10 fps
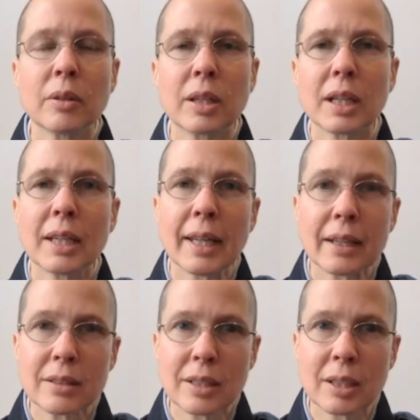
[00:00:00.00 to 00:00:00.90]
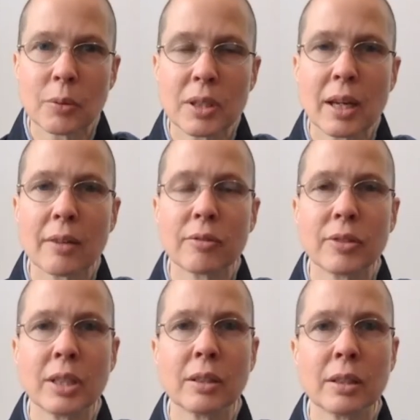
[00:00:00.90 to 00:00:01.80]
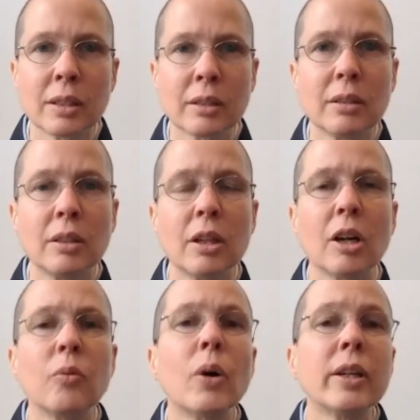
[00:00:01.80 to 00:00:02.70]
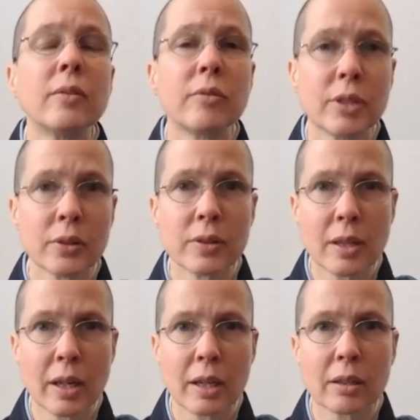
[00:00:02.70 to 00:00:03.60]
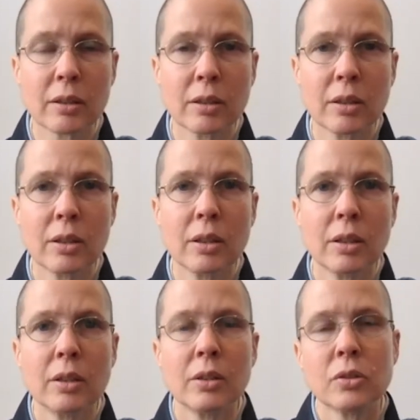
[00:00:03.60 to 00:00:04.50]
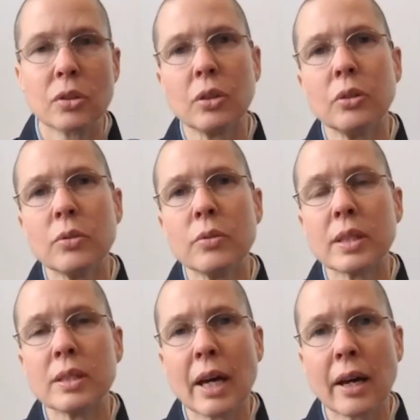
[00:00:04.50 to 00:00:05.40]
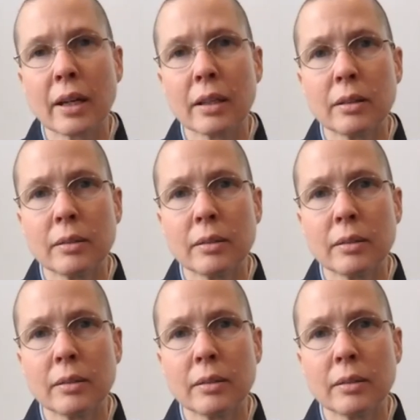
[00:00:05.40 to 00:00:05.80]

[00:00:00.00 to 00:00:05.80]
connecting with that feeling of what it feels like to lose a dad.